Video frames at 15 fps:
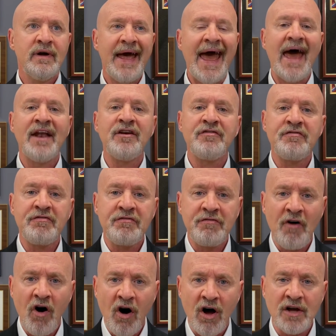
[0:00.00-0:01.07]
and
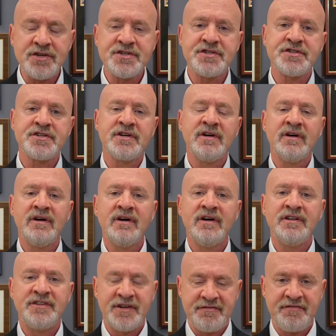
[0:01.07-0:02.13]
false
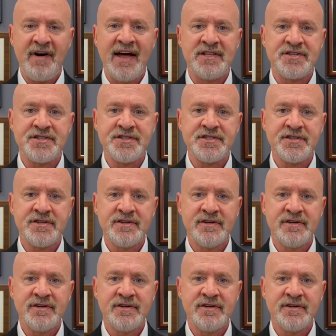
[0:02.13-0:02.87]
defense.